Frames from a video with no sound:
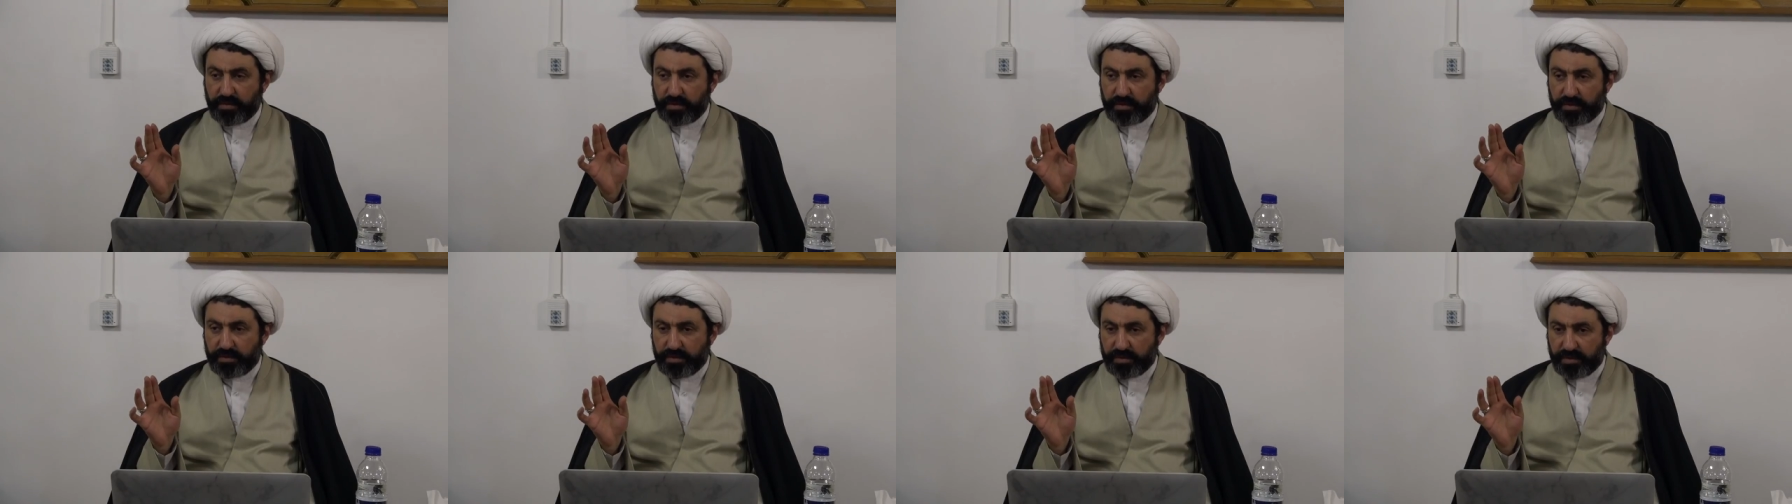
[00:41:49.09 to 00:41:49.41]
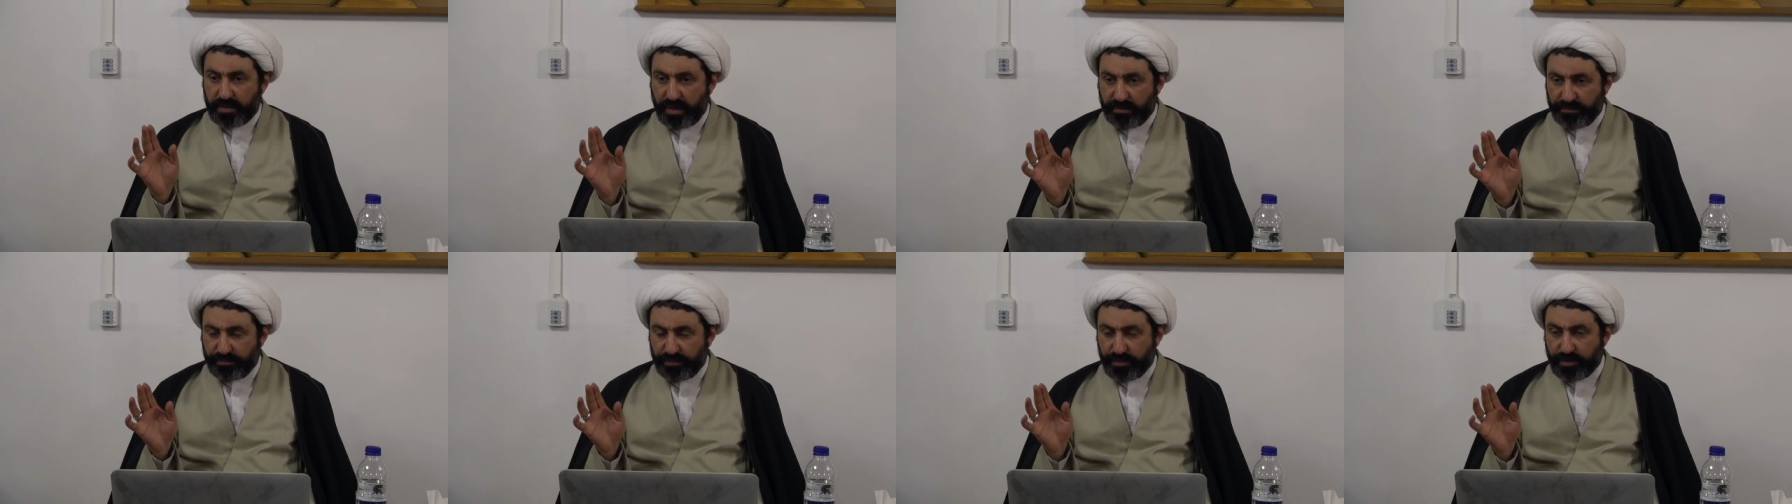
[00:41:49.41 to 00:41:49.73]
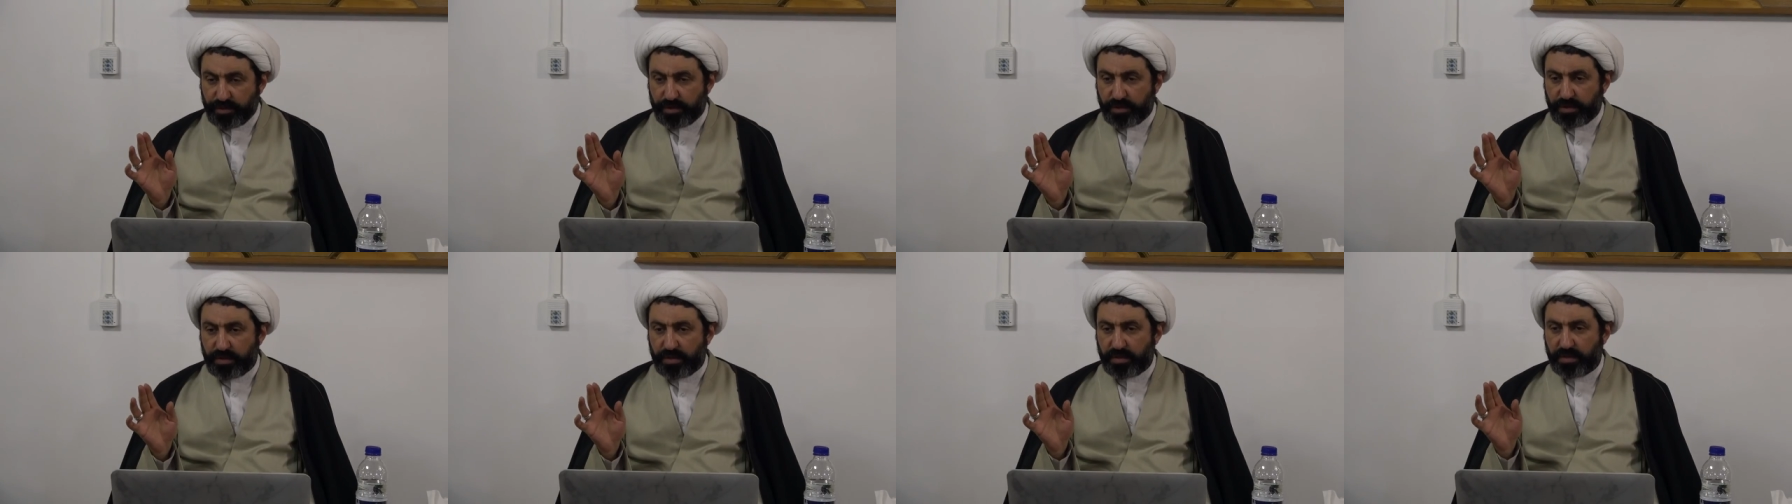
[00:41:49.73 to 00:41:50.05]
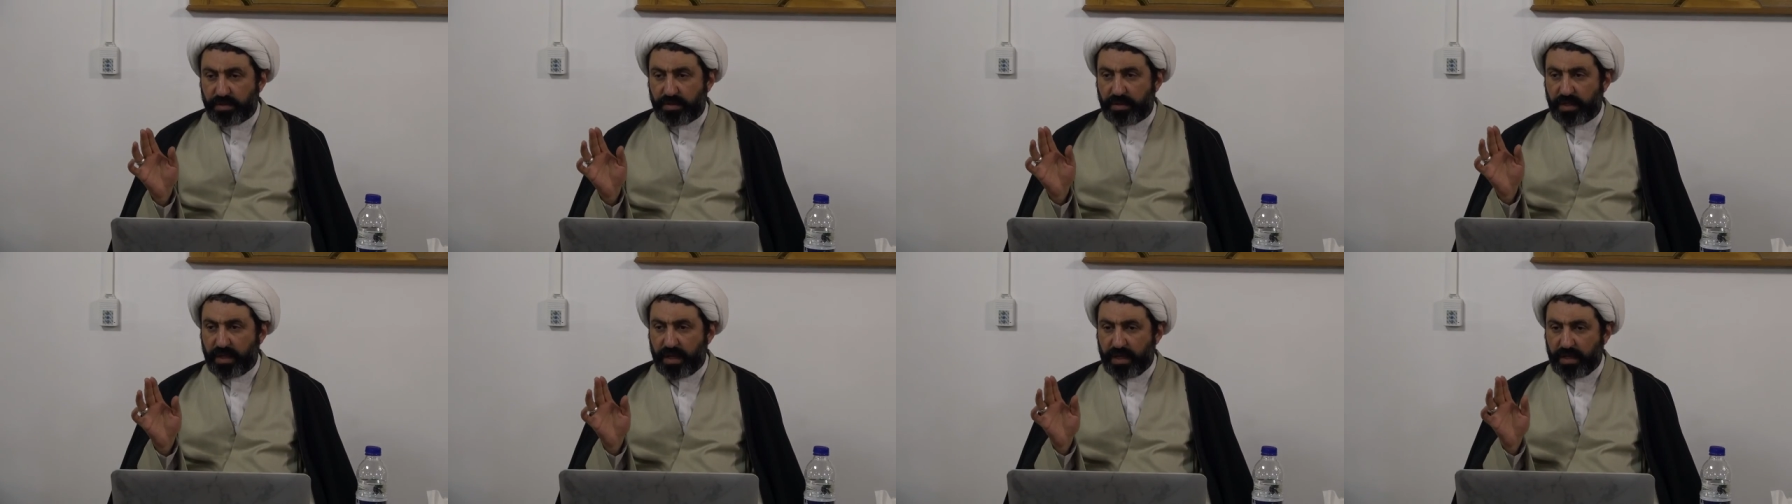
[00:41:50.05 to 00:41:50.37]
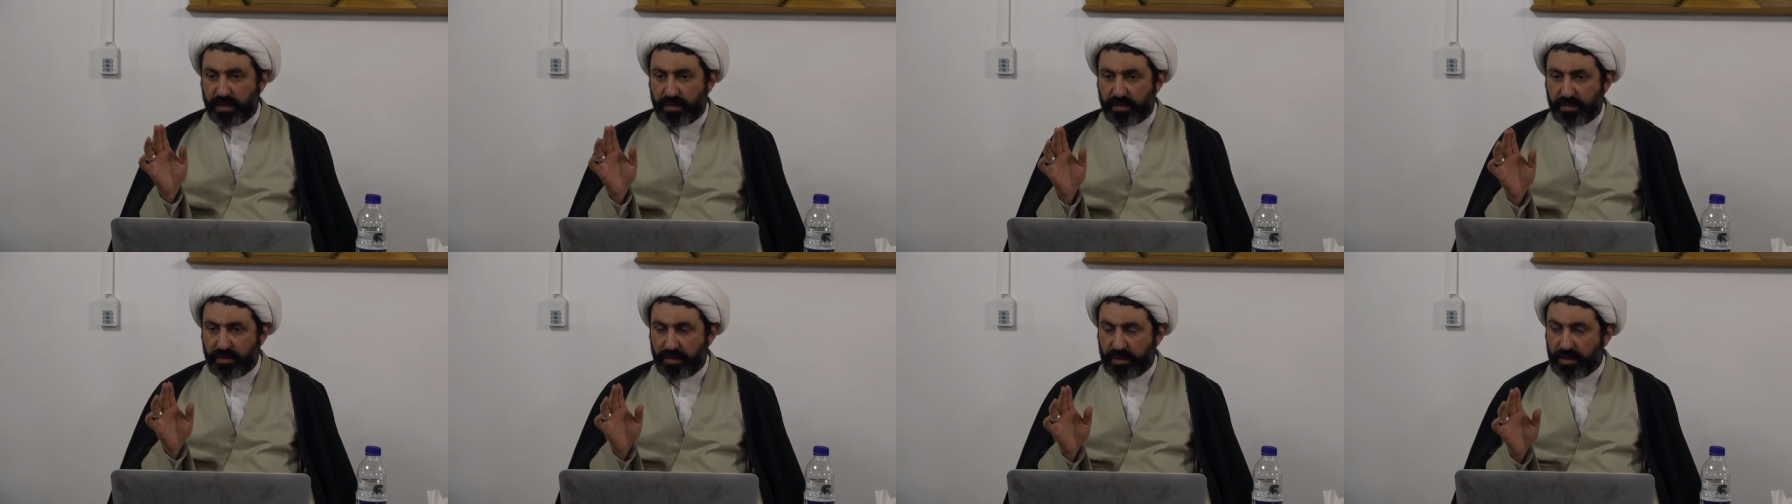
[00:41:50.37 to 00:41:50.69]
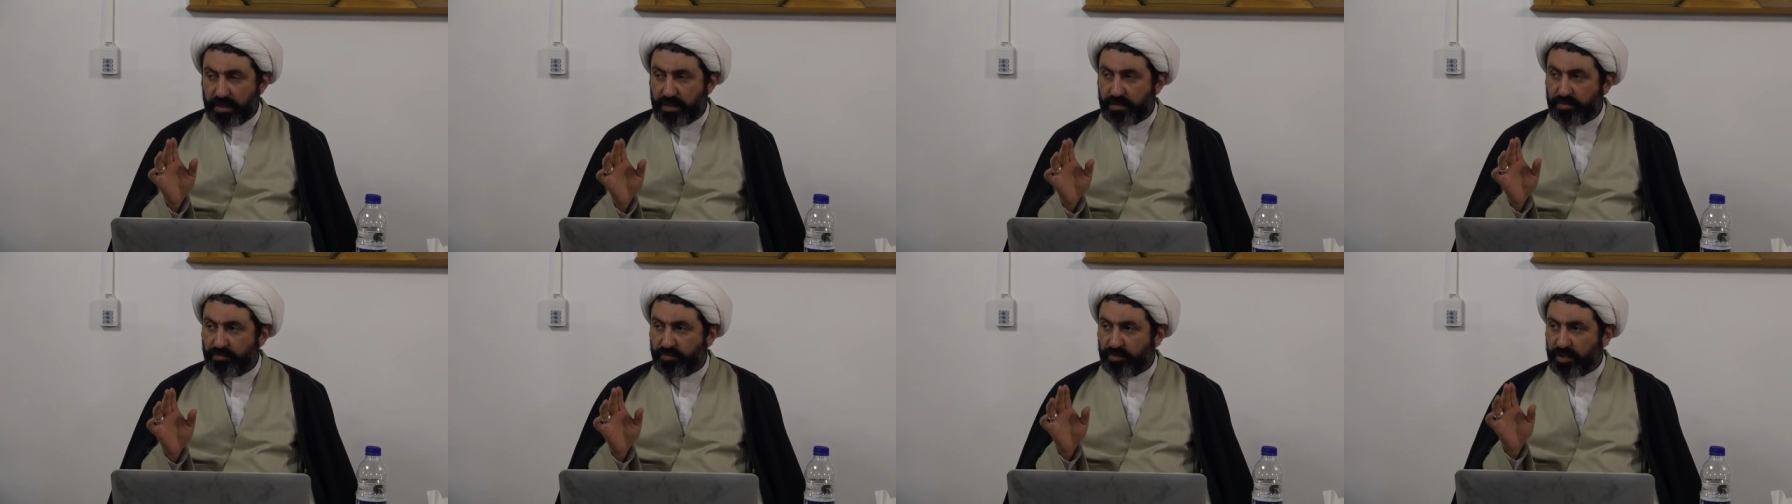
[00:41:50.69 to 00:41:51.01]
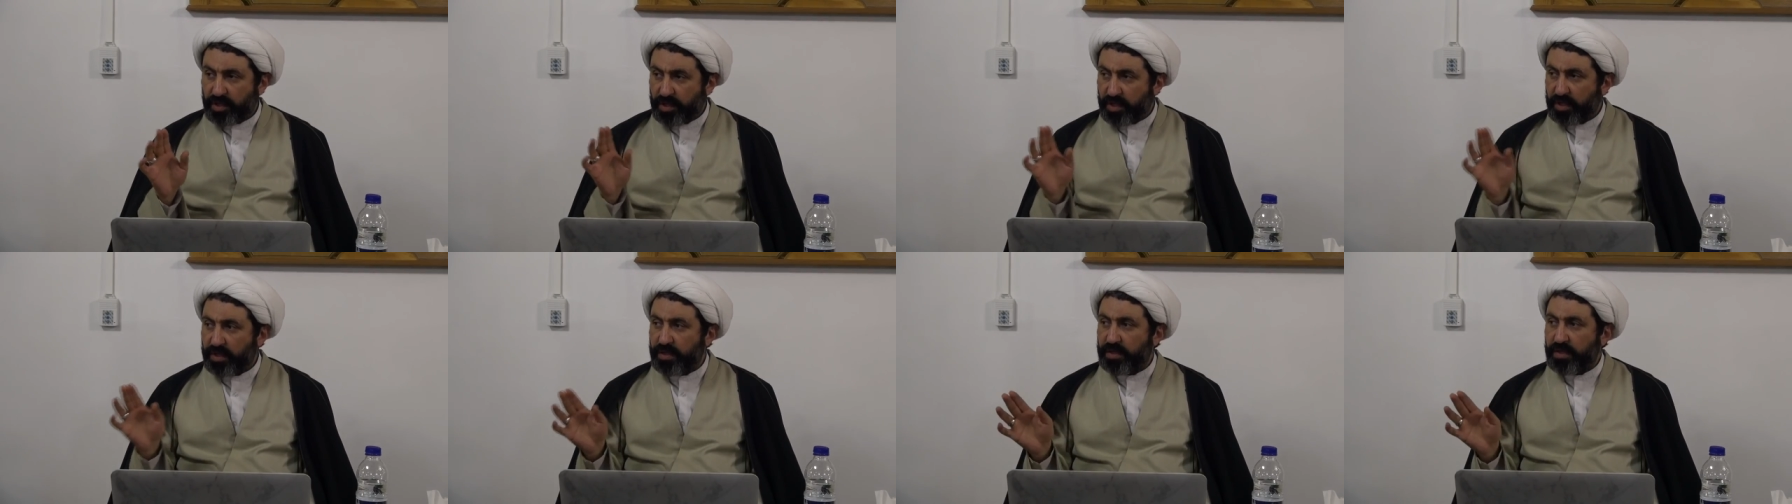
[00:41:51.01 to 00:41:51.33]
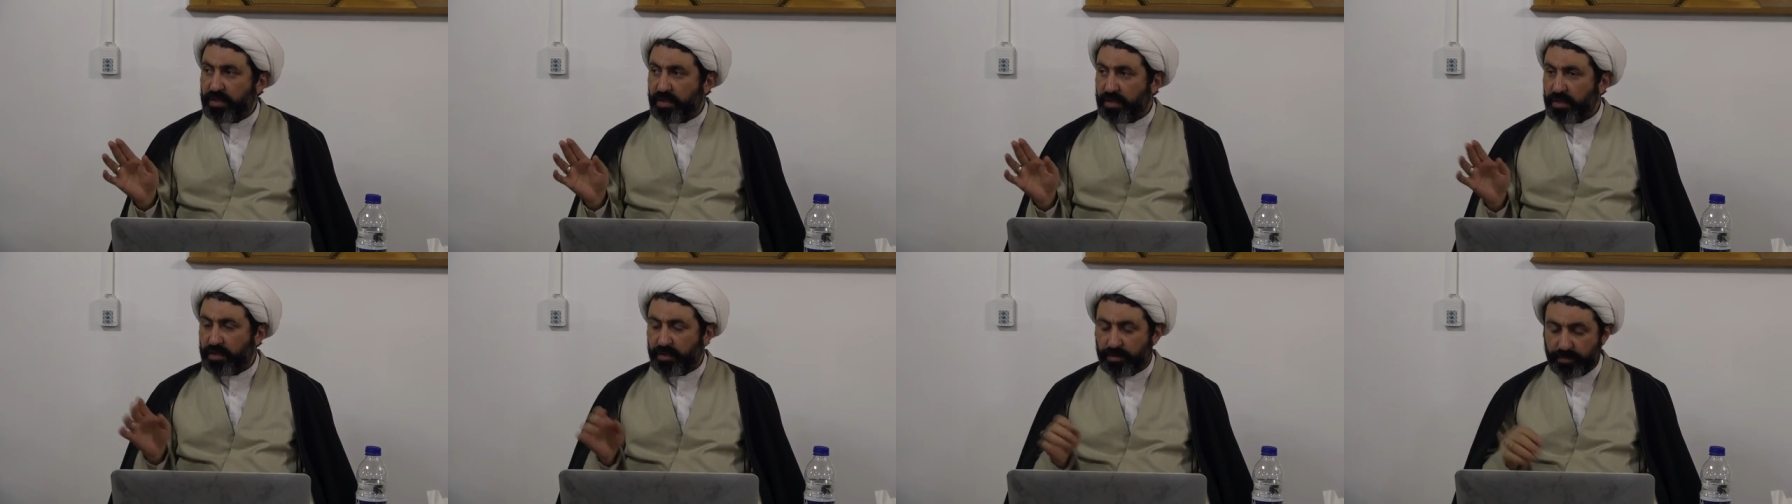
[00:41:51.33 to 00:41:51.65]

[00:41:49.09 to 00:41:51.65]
sufficient in reckoning.